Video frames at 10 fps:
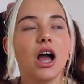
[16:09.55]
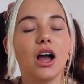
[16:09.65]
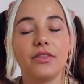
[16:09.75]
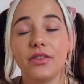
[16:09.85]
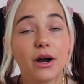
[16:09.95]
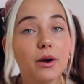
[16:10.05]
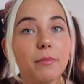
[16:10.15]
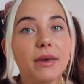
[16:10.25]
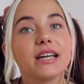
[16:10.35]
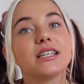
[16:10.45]
a
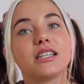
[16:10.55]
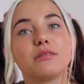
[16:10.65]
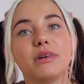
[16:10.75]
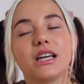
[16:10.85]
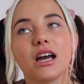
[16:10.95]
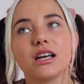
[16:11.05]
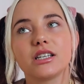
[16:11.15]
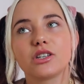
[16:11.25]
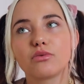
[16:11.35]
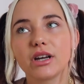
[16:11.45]
therapist, because
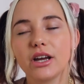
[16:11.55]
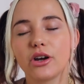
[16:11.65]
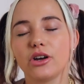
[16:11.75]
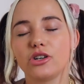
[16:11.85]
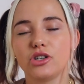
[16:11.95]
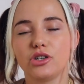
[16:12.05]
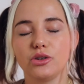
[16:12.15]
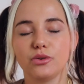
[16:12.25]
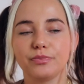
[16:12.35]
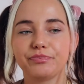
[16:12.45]
it's really good
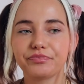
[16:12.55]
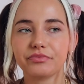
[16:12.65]
to